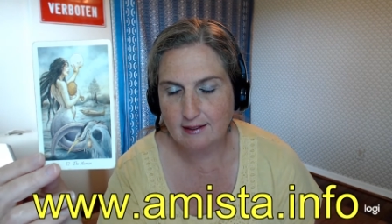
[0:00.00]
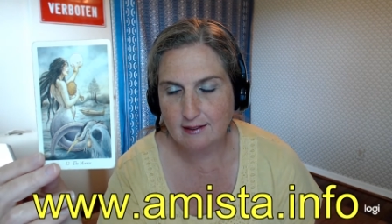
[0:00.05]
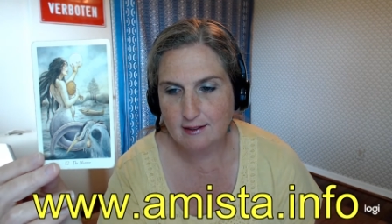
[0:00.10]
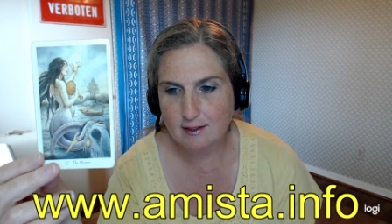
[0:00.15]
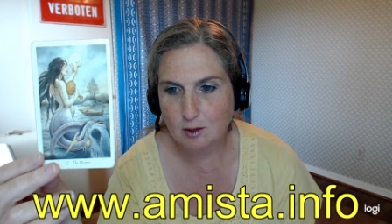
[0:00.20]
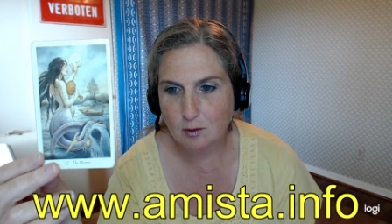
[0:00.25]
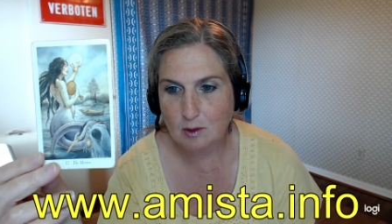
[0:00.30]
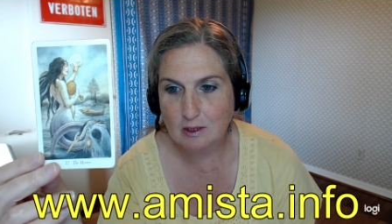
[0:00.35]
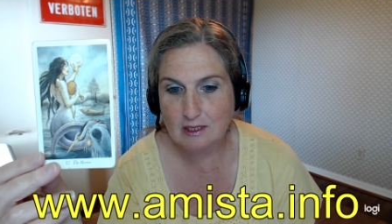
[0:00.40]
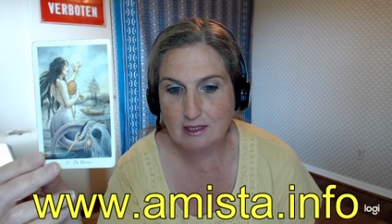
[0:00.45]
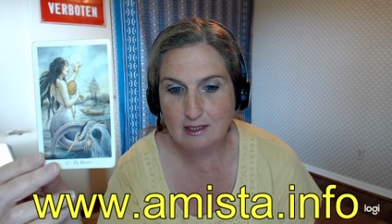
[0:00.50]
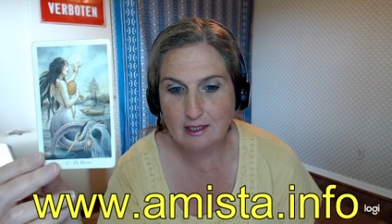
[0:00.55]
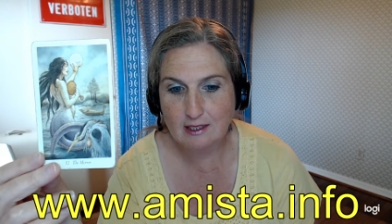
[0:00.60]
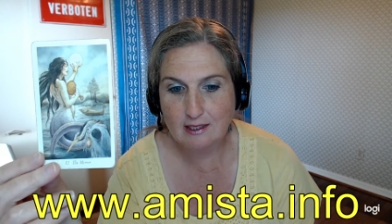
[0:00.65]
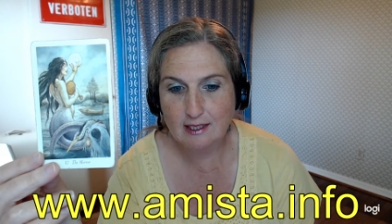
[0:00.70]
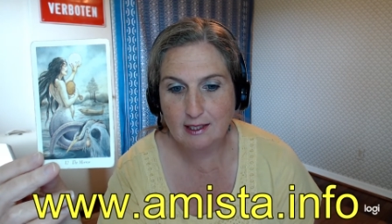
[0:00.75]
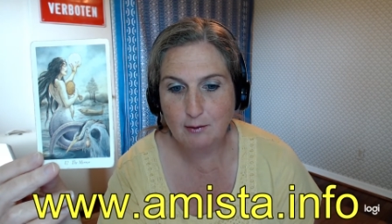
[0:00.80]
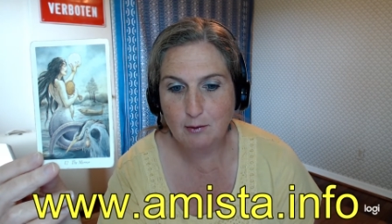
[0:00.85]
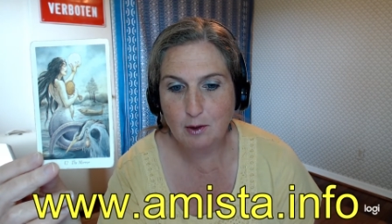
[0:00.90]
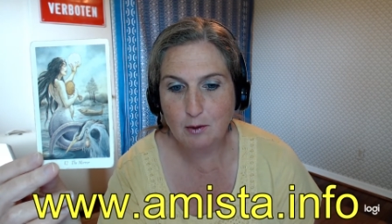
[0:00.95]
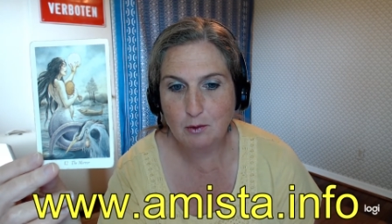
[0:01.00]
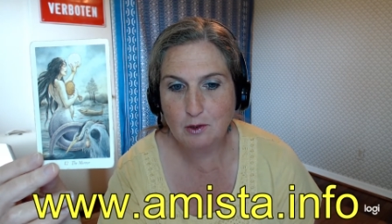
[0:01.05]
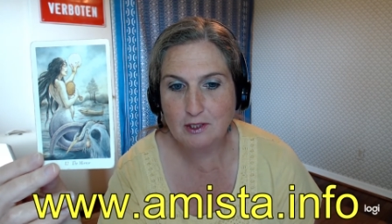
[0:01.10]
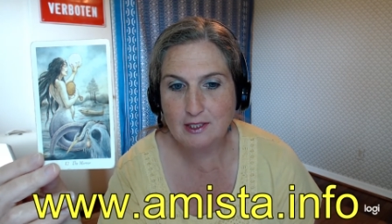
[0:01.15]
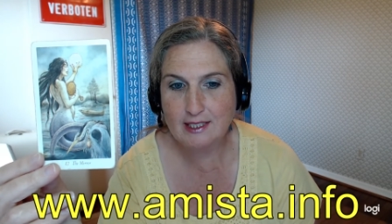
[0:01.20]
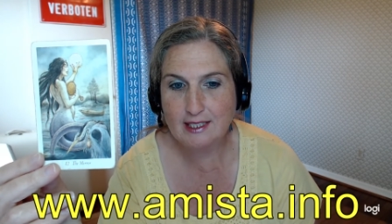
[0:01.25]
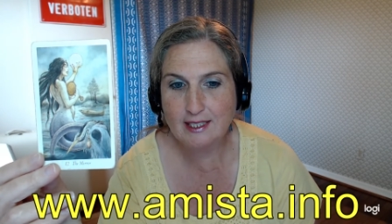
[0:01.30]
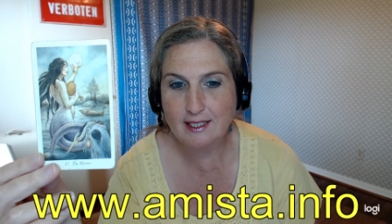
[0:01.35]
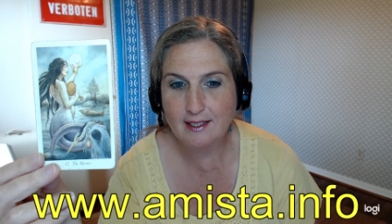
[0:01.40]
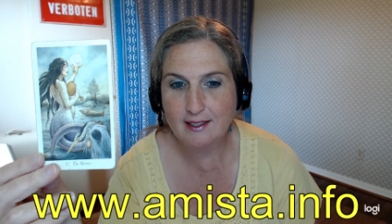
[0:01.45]
So on Sunday, what we're
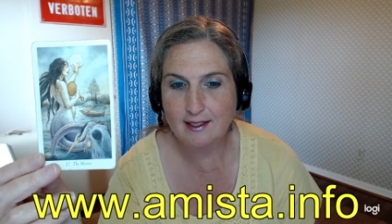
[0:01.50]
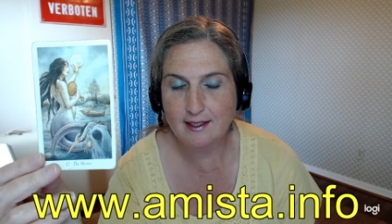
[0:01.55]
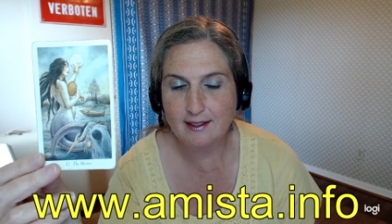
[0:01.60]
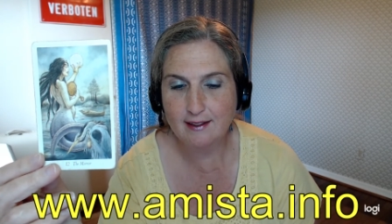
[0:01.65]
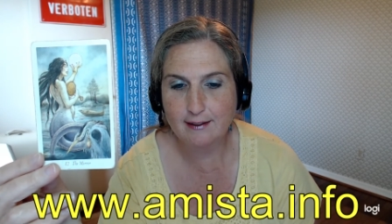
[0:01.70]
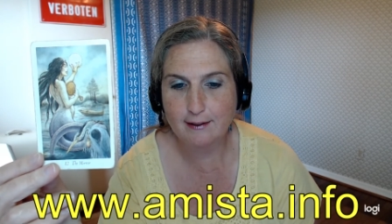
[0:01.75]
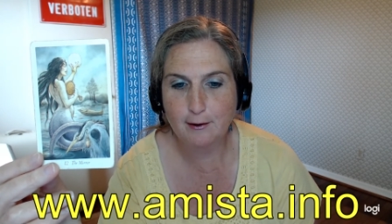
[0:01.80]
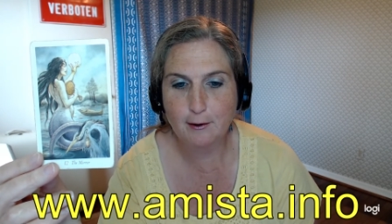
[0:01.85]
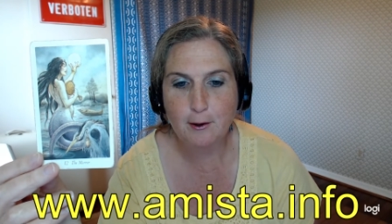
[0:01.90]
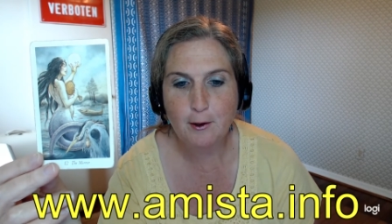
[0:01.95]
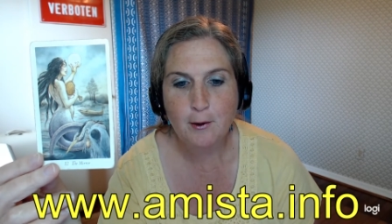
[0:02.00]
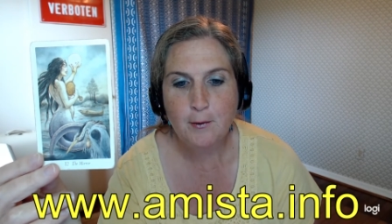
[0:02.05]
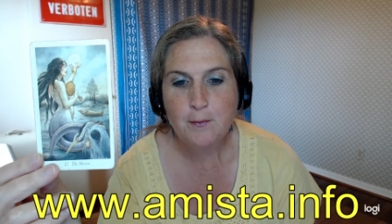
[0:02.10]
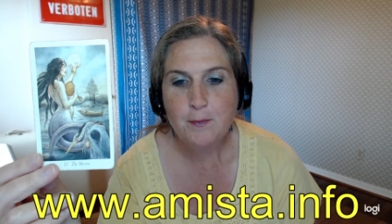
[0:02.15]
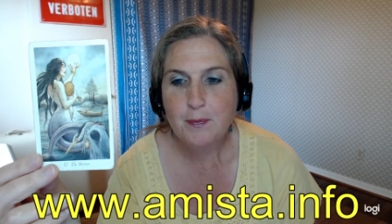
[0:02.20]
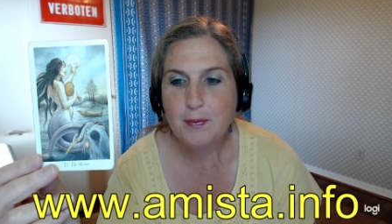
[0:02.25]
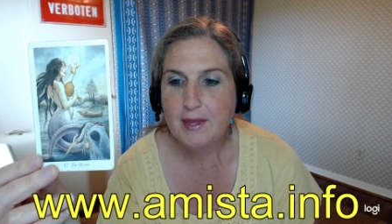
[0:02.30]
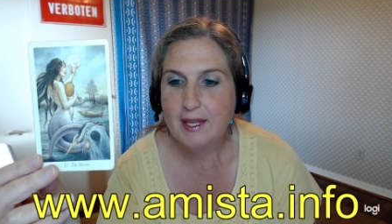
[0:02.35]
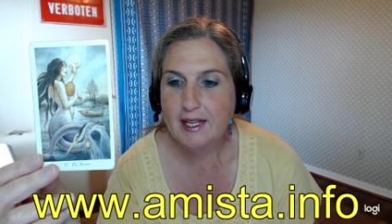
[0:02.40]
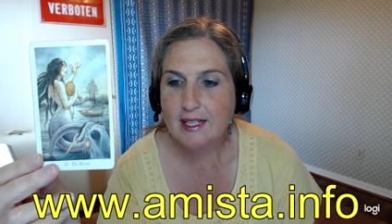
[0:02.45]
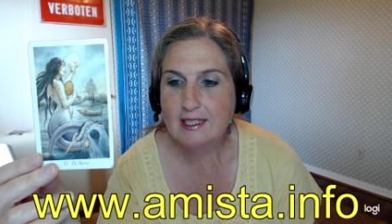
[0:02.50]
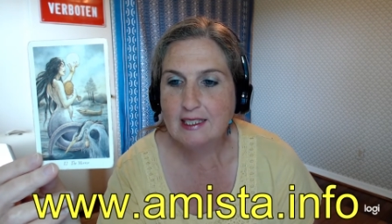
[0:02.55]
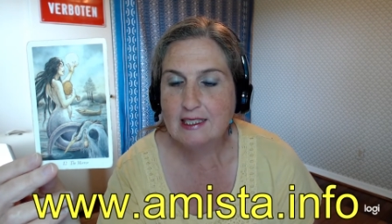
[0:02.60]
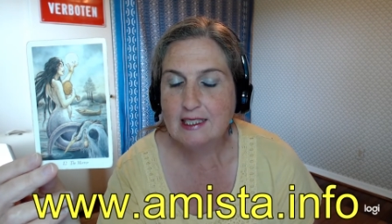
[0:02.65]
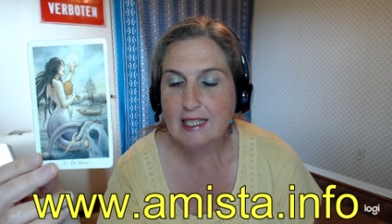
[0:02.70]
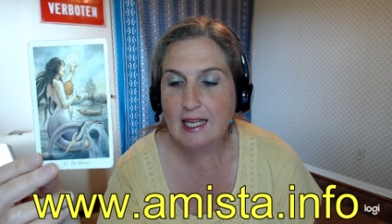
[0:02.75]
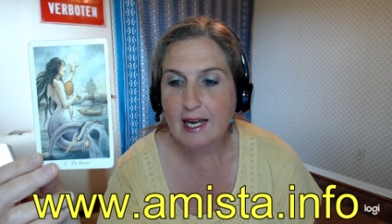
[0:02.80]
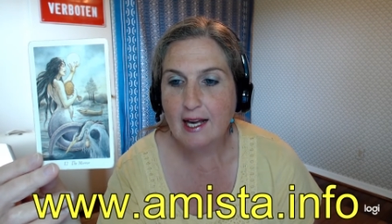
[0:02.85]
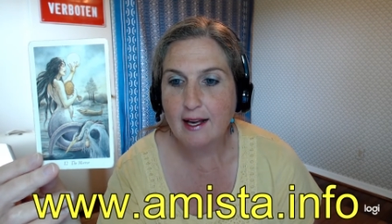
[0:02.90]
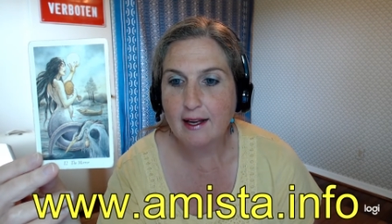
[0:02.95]
seeing here is
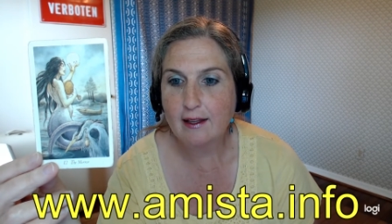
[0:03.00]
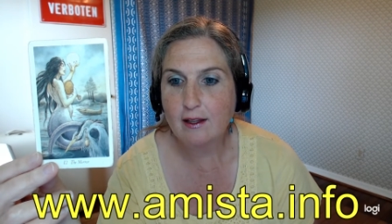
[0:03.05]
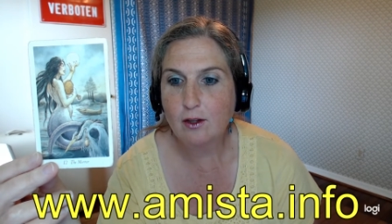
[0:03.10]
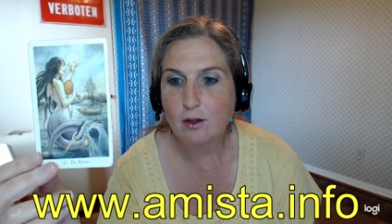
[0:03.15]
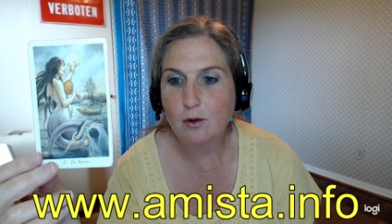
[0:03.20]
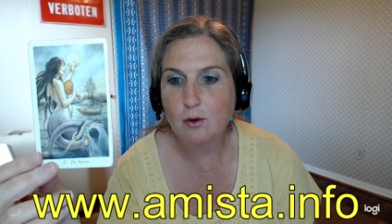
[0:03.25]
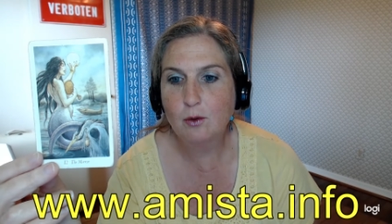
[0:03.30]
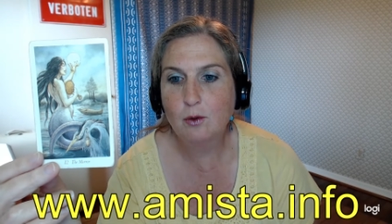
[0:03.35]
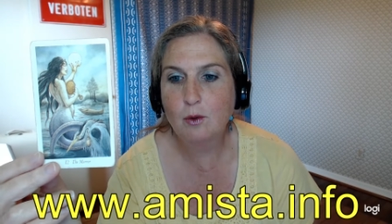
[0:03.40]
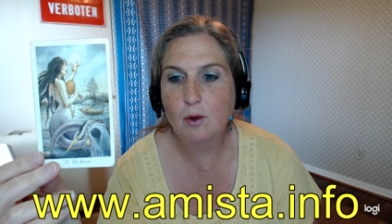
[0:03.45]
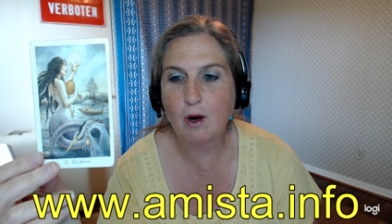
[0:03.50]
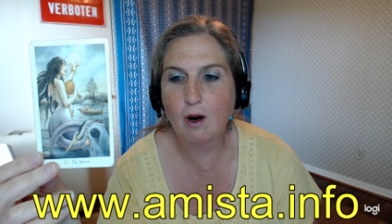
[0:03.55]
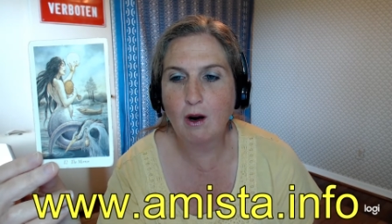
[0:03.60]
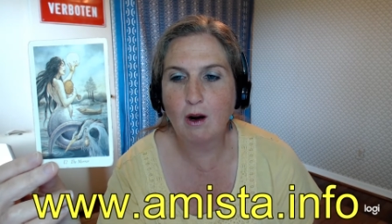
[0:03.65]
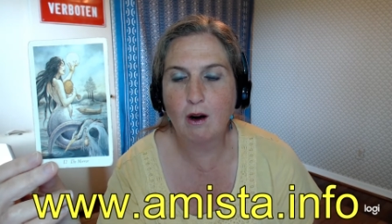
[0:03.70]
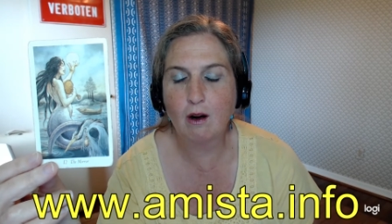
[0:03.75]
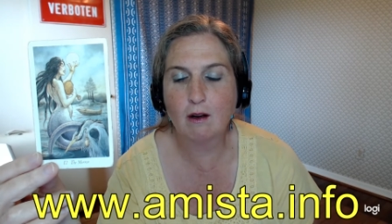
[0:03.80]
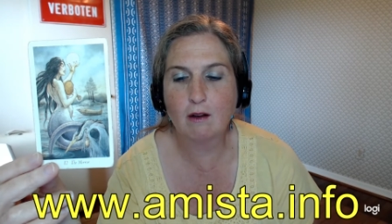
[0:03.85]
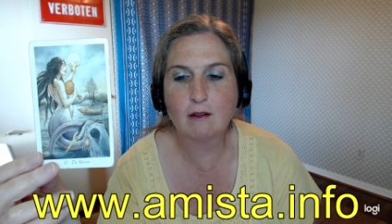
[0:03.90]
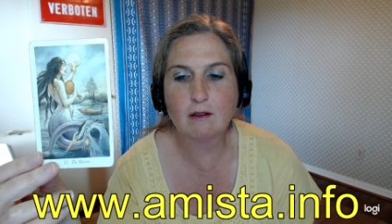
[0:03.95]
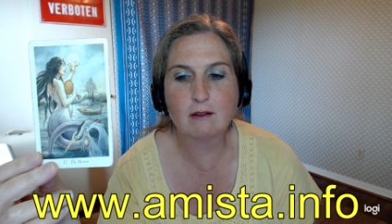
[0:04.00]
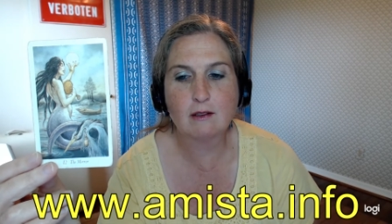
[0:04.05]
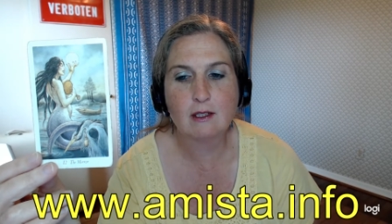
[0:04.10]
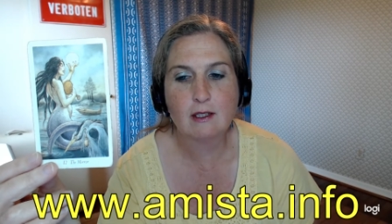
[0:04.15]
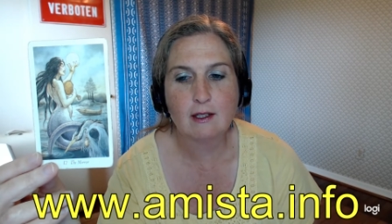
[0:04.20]
that you are